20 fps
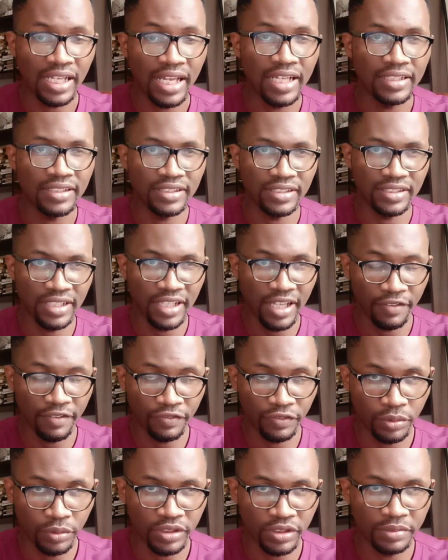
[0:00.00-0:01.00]
and stay
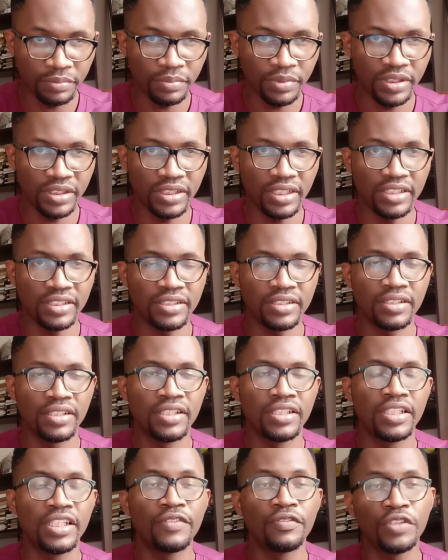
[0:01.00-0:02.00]
afloat in business,
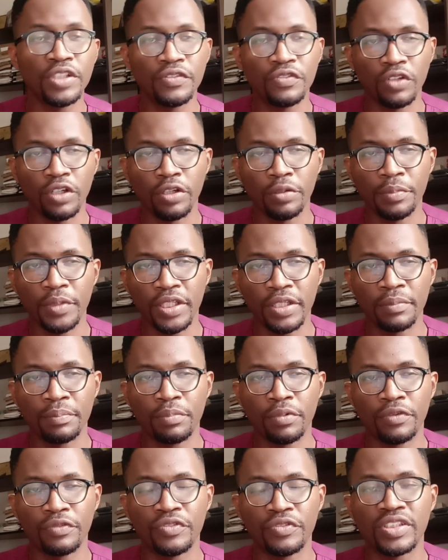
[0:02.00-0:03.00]
even if you're not making
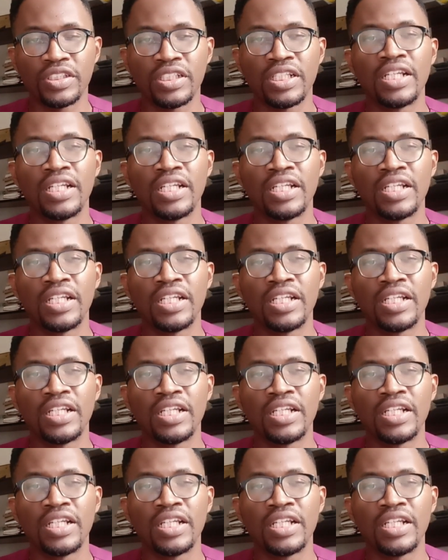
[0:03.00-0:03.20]
profit.